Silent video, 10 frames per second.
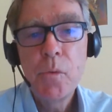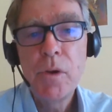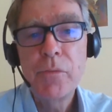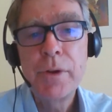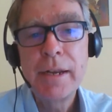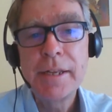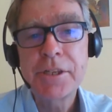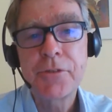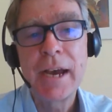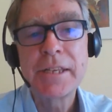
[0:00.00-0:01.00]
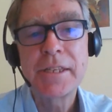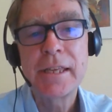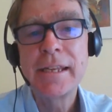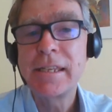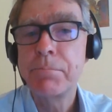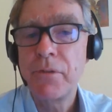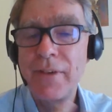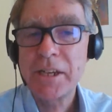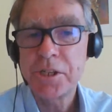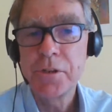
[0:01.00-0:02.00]
we've really stressed the
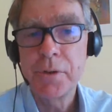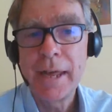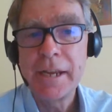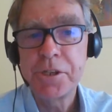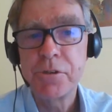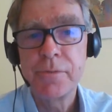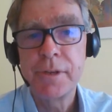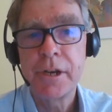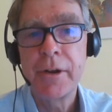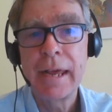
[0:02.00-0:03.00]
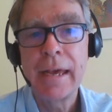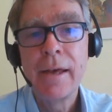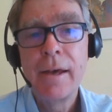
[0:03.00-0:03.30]
interprofessional nature of the degree.